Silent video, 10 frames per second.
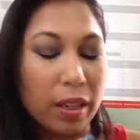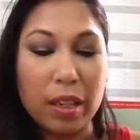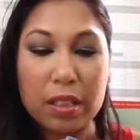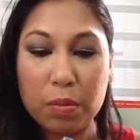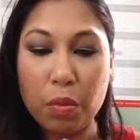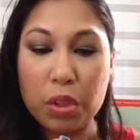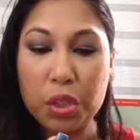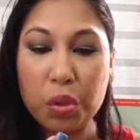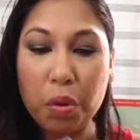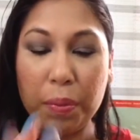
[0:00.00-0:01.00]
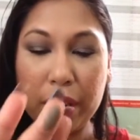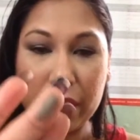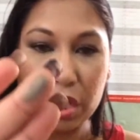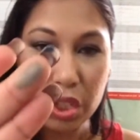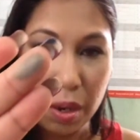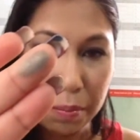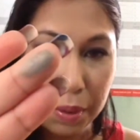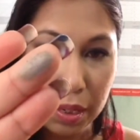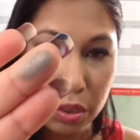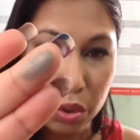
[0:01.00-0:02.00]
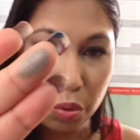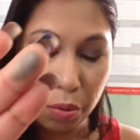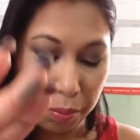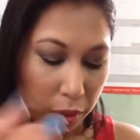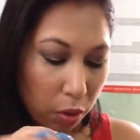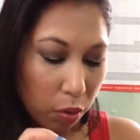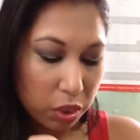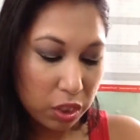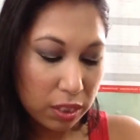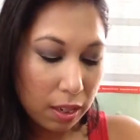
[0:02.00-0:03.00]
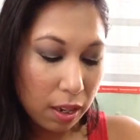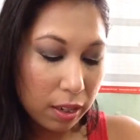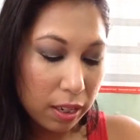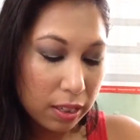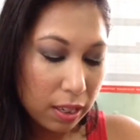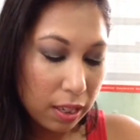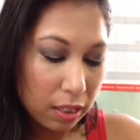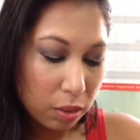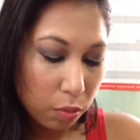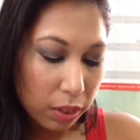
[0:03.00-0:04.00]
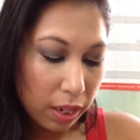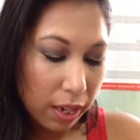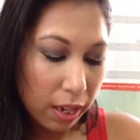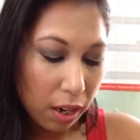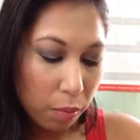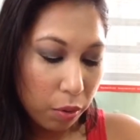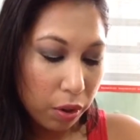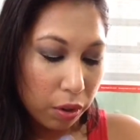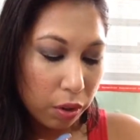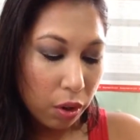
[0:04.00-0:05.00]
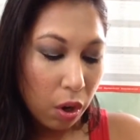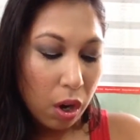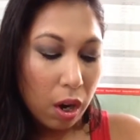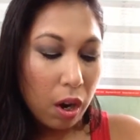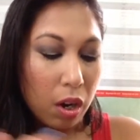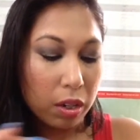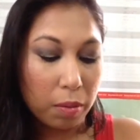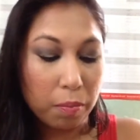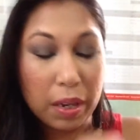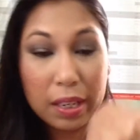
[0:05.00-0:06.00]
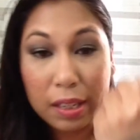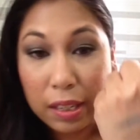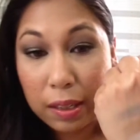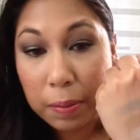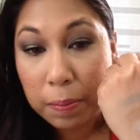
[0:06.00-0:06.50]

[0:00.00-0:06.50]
it's more taupe, like a champagne taupe. Gorgeous color. It is what I am wearing on my lid,